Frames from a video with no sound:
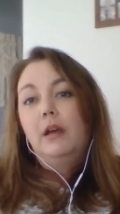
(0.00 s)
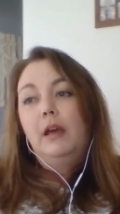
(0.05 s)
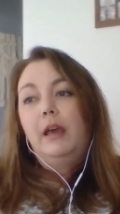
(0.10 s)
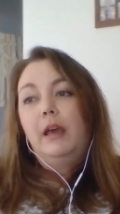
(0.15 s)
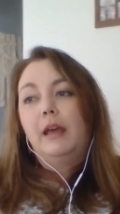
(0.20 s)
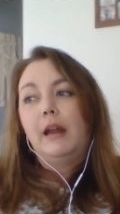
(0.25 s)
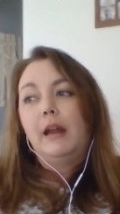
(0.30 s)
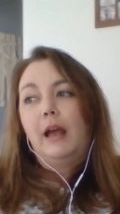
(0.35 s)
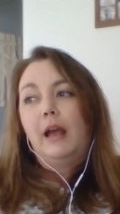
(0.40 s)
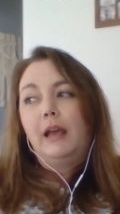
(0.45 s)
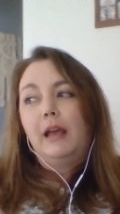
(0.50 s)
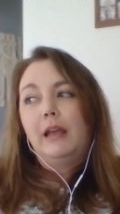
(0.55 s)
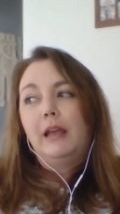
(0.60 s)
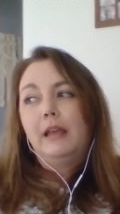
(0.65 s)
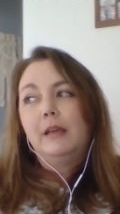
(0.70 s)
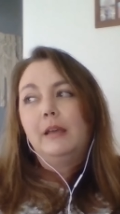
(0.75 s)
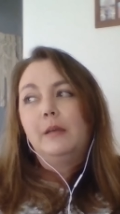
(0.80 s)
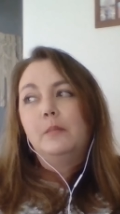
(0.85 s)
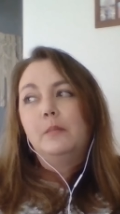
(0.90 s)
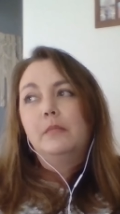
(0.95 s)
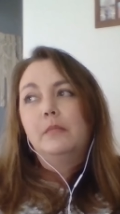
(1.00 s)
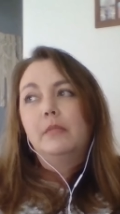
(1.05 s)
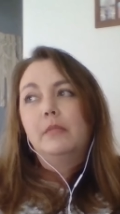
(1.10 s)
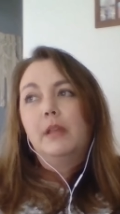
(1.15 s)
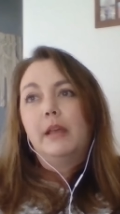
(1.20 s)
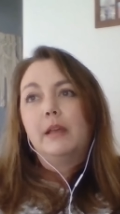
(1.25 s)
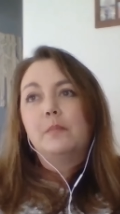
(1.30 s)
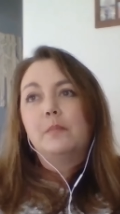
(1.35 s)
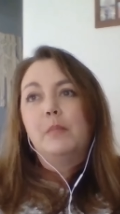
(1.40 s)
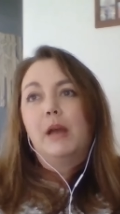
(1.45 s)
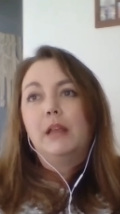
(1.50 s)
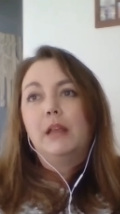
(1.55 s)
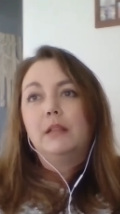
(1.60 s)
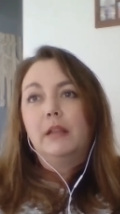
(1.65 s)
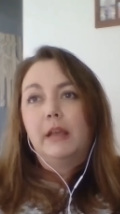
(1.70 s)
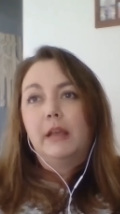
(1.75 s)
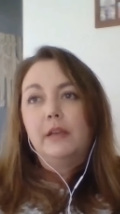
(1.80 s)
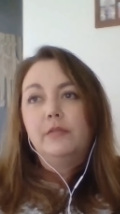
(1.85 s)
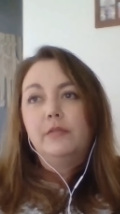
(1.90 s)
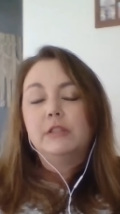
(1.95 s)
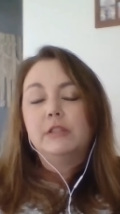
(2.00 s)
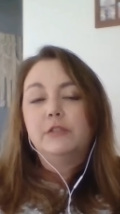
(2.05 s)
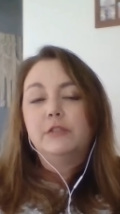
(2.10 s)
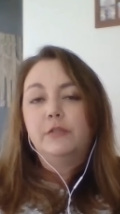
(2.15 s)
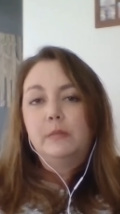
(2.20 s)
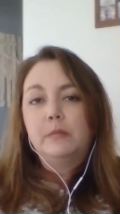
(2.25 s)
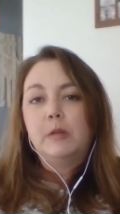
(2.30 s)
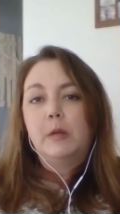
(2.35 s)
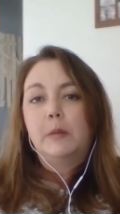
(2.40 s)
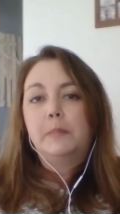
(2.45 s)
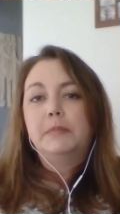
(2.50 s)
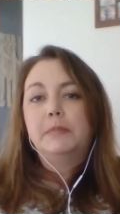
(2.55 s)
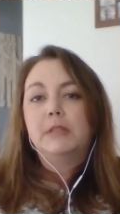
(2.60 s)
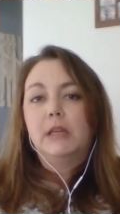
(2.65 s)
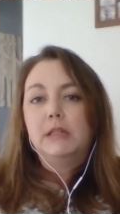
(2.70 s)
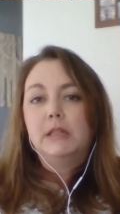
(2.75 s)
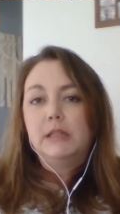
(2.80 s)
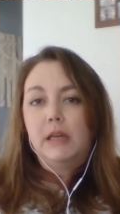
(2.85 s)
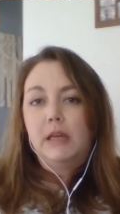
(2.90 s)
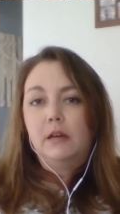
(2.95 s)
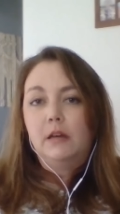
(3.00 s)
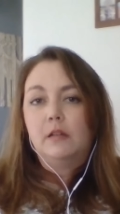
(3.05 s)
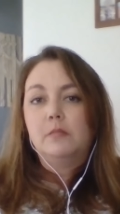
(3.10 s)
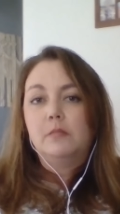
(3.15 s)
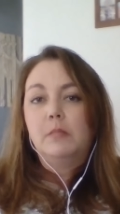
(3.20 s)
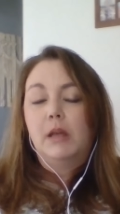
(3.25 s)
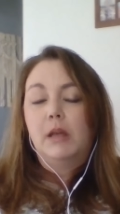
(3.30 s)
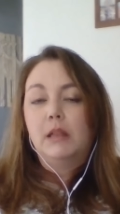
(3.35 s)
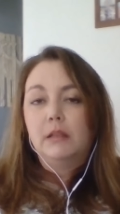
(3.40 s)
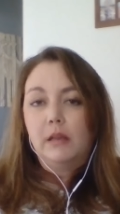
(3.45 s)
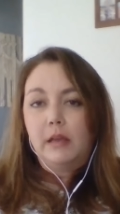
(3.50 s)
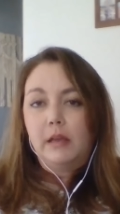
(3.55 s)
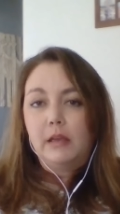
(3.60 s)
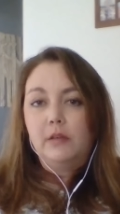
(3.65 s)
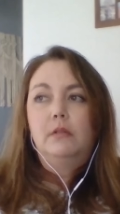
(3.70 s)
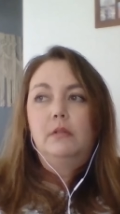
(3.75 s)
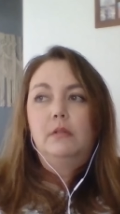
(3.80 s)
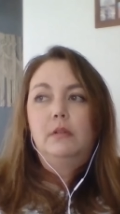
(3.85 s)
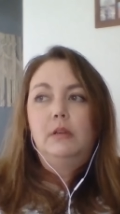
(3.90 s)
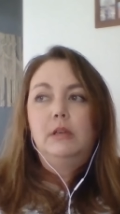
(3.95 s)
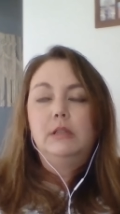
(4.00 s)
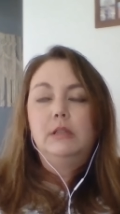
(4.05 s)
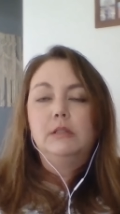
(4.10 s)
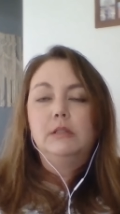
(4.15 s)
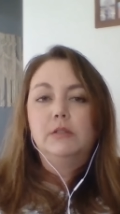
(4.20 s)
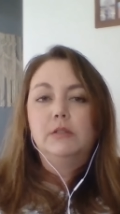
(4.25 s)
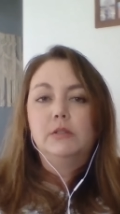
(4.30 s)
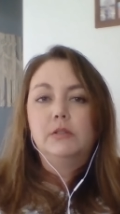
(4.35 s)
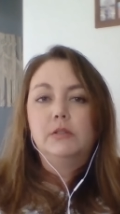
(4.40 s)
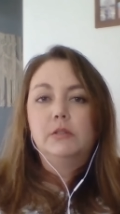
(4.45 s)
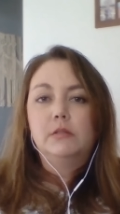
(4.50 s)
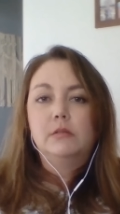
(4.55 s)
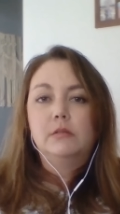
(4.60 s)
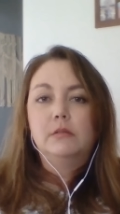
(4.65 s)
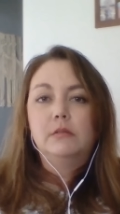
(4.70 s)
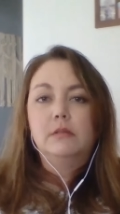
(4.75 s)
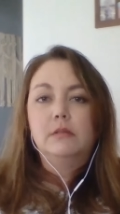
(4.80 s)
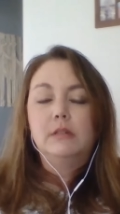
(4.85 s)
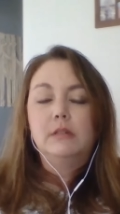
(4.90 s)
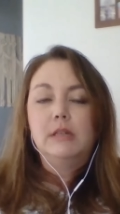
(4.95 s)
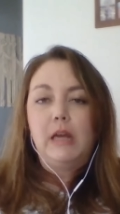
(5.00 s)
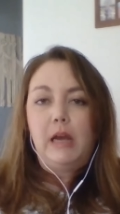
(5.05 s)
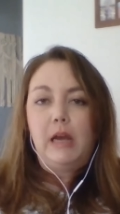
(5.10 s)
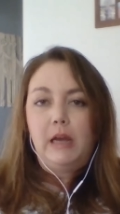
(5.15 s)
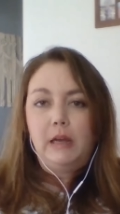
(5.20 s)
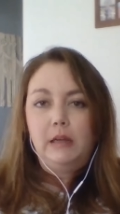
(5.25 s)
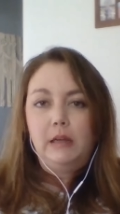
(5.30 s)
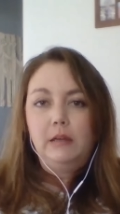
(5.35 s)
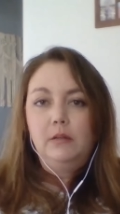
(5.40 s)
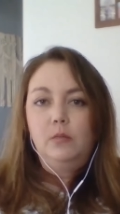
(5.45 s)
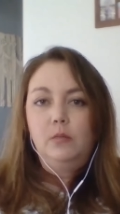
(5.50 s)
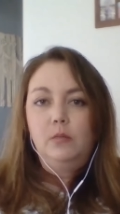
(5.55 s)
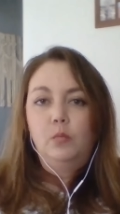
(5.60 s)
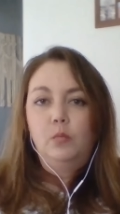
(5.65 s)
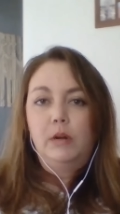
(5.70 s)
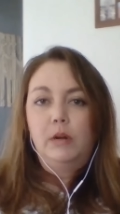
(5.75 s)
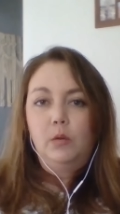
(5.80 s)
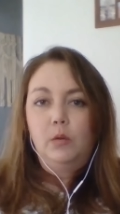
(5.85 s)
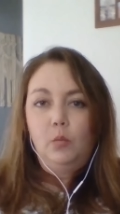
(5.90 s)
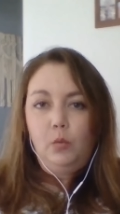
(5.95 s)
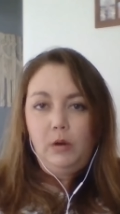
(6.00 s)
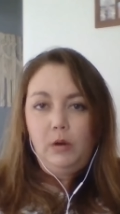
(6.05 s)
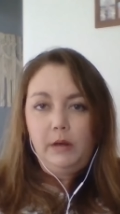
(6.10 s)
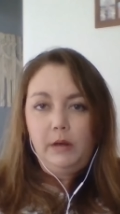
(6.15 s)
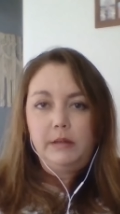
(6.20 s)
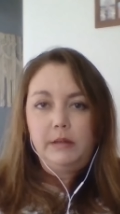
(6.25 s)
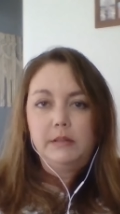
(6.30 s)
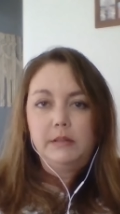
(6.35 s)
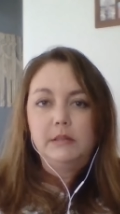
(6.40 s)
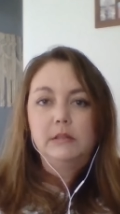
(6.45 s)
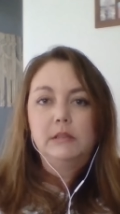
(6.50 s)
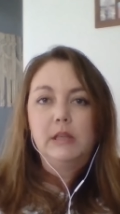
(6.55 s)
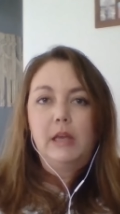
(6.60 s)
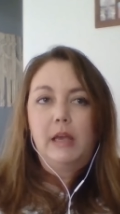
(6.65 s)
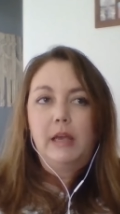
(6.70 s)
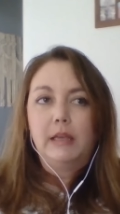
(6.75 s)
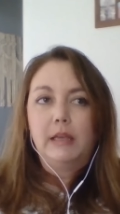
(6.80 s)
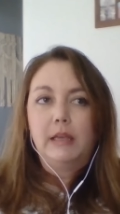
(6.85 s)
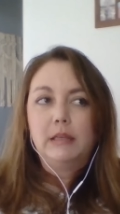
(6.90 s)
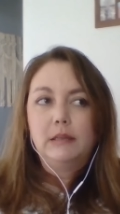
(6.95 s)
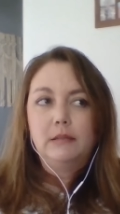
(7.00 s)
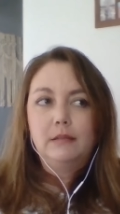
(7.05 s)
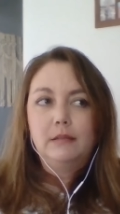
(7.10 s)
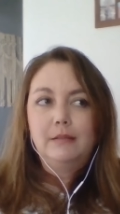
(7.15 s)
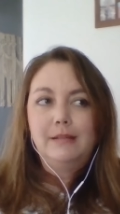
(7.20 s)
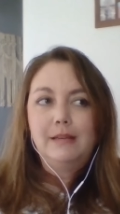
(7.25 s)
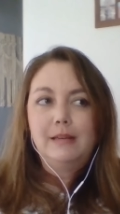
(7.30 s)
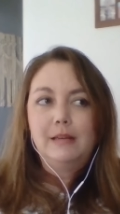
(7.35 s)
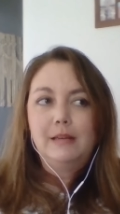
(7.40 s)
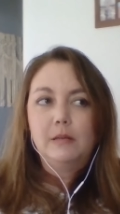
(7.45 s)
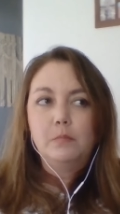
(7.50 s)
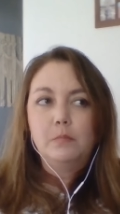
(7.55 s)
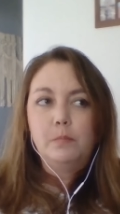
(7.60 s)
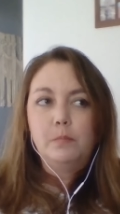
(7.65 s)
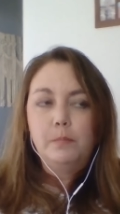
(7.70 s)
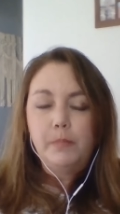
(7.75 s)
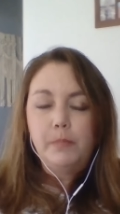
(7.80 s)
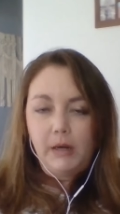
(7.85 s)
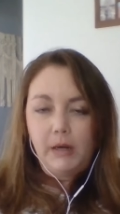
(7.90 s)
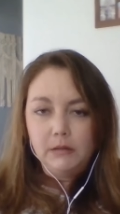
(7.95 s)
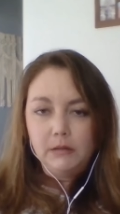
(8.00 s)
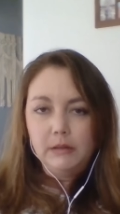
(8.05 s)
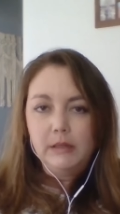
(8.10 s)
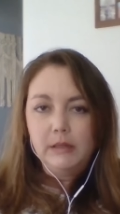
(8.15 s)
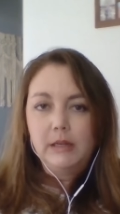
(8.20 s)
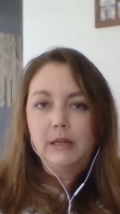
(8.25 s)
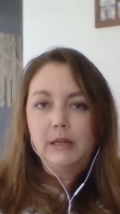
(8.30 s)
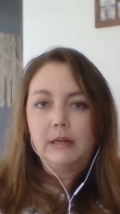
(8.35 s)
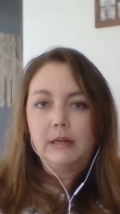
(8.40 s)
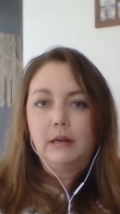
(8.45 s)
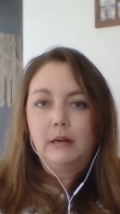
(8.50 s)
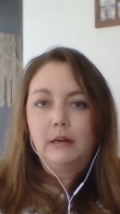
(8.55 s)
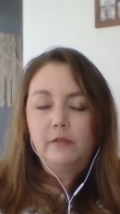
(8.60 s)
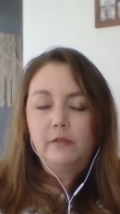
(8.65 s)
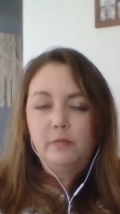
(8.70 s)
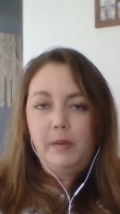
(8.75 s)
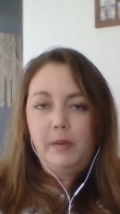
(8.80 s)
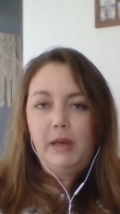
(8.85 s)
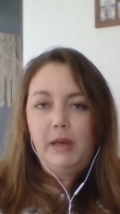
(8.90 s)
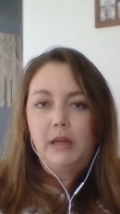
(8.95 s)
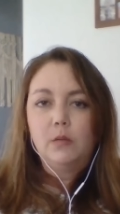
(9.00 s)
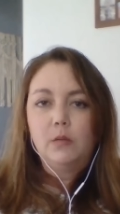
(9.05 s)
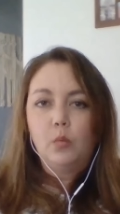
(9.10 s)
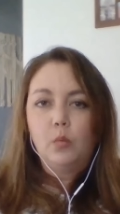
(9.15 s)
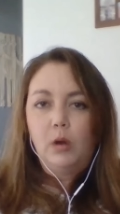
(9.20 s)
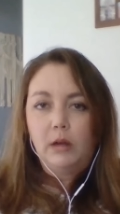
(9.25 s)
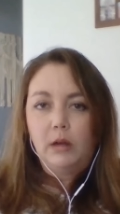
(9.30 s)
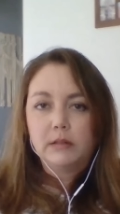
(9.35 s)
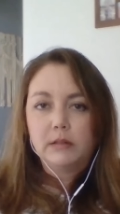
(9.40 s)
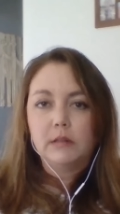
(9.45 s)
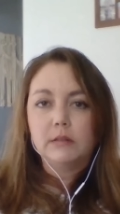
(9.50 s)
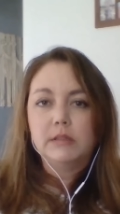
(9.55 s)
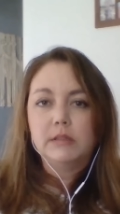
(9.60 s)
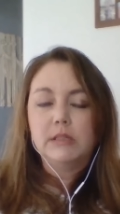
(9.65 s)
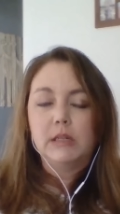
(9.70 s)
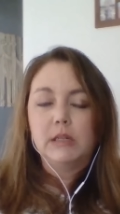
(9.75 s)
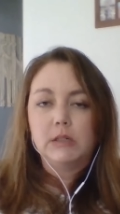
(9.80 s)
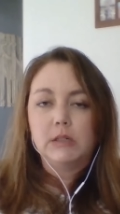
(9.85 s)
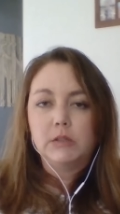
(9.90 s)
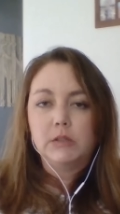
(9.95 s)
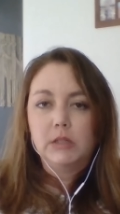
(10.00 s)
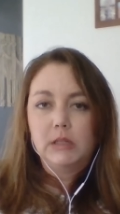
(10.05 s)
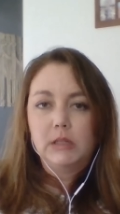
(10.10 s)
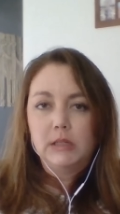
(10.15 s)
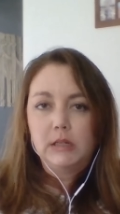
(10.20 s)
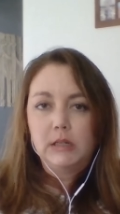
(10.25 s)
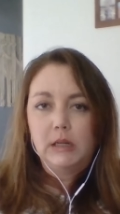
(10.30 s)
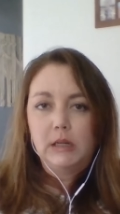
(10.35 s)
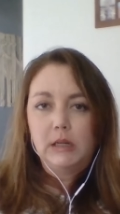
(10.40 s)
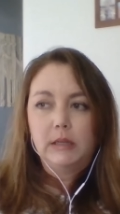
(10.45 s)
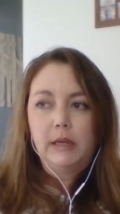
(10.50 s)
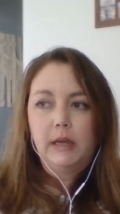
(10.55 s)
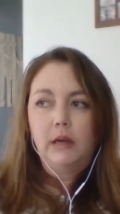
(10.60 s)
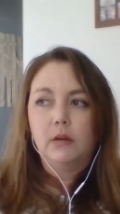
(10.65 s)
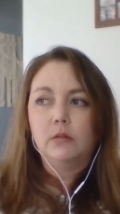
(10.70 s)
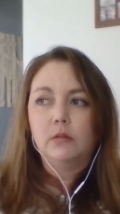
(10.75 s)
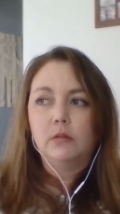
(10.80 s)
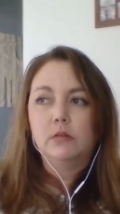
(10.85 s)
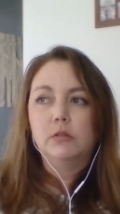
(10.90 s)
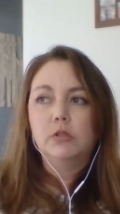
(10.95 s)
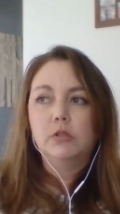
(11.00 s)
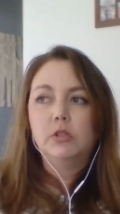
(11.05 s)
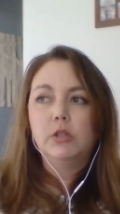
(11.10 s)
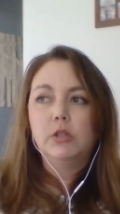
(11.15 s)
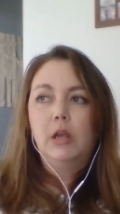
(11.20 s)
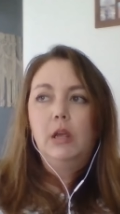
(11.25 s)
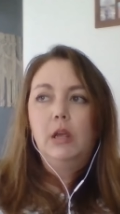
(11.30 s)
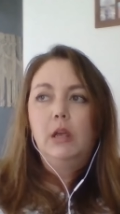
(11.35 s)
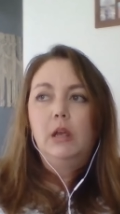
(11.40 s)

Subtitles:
And I am like, my life is flipped upside down. My life is not what it was. I can barely get out of bed and walk downstairs and get on the couch.